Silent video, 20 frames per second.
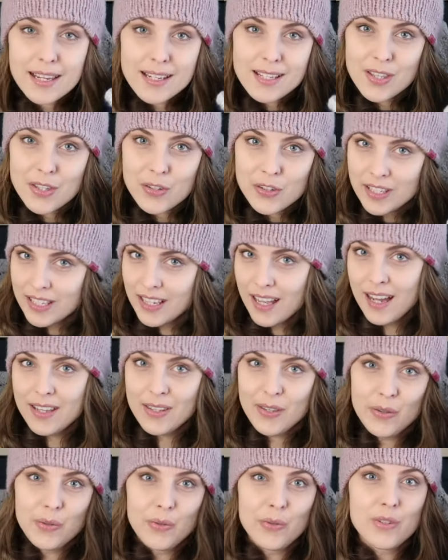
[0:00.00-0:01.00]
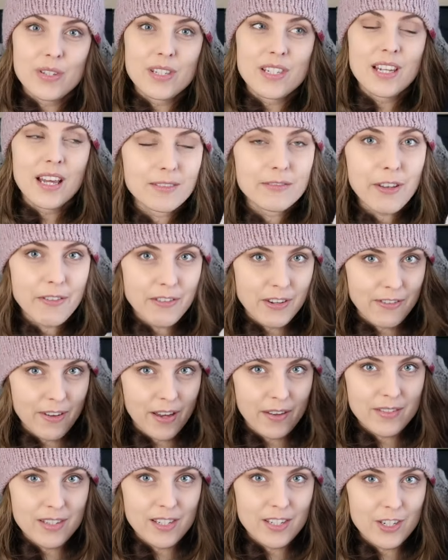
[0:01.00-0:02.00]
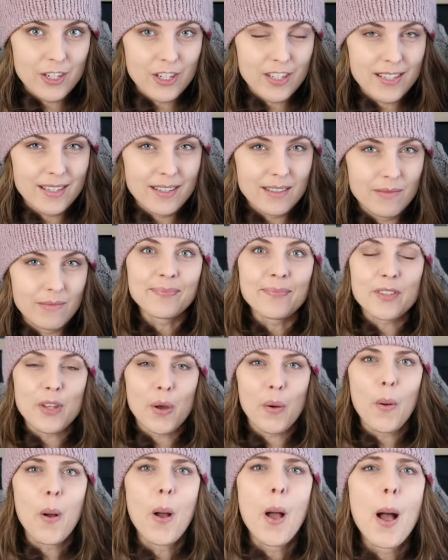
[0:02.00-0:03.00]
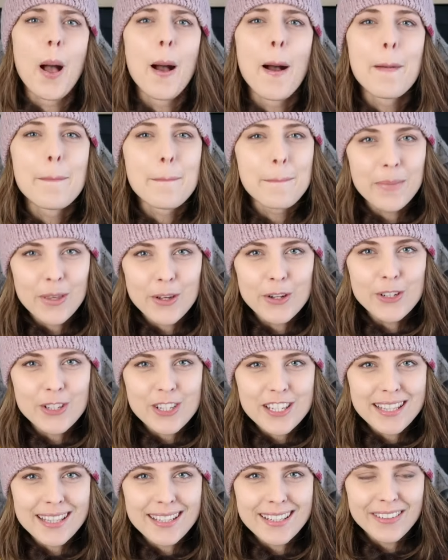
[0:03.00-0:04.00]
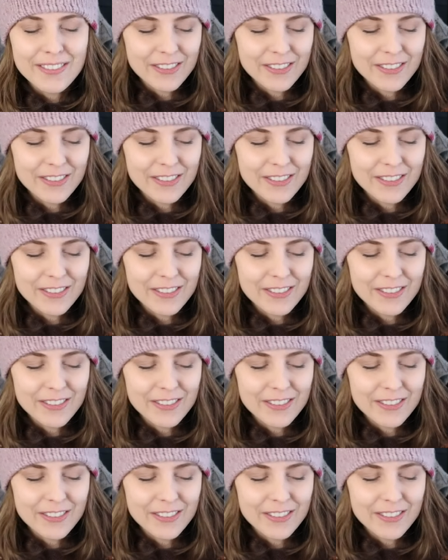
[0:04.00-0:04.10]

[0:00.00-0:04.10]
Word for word: These three I used fifty-five stitches. So you could see the